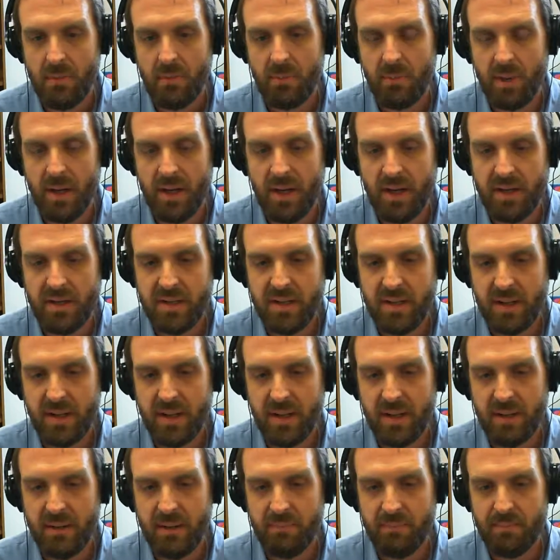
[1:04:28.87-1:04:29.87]
But
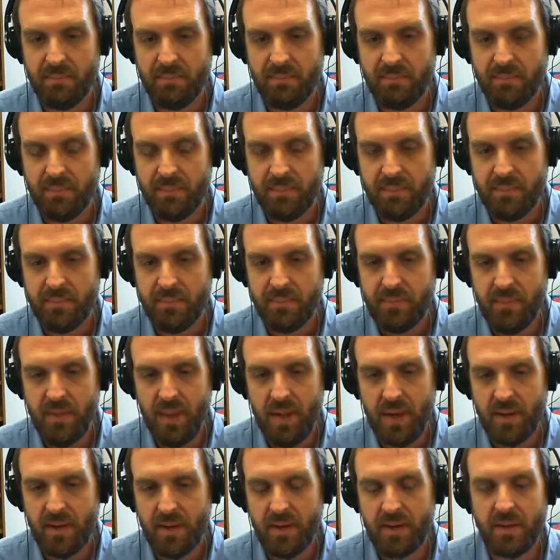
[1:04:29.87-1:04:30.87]

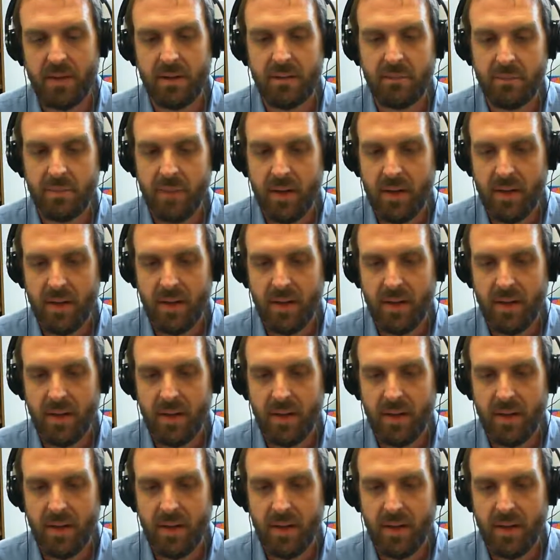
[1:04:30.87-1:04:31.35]
you know,